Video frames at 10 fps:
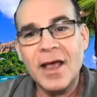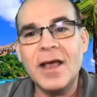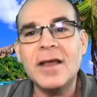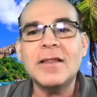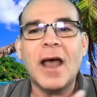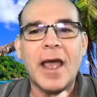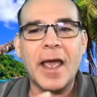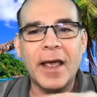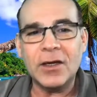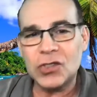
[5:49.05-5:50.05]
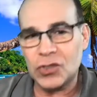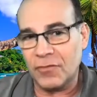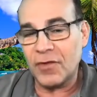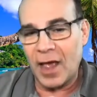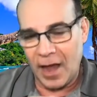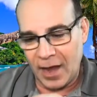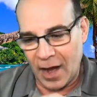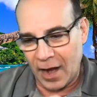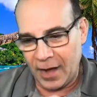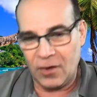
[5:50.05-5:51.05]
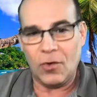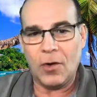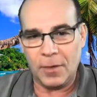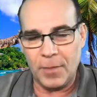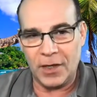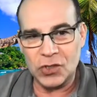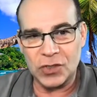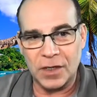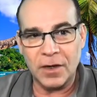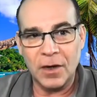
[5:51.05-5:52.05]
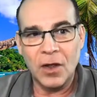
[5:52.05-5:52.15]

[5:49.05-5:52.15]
In the age of AI and automation,